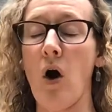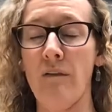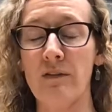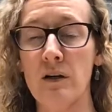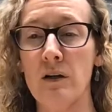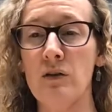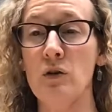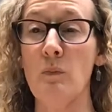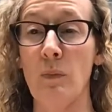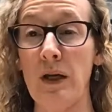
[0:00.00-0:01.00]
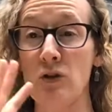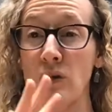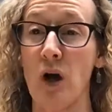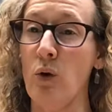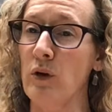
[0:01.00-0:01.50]
You make
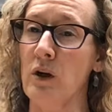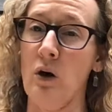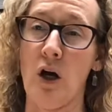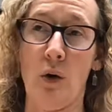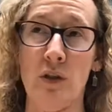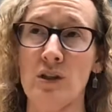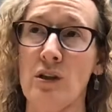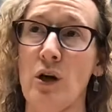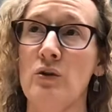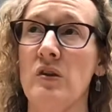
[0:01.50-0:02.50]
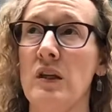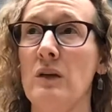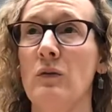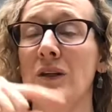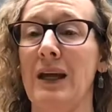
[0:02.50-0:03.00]
sure they're always going slow so
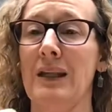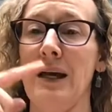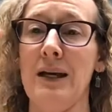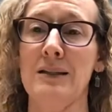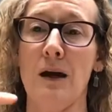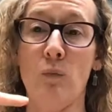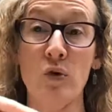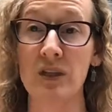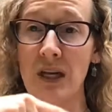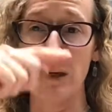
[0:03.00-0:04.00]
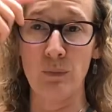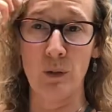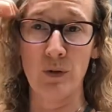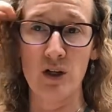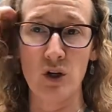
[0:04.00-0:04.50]
they don't get that orthostatic
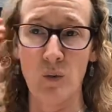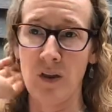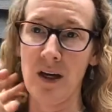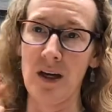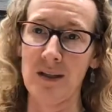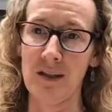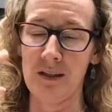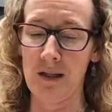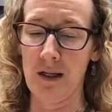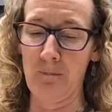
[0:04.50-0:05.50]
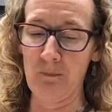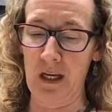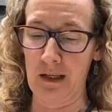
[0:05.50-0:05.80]
blood pressure where they get dizzy,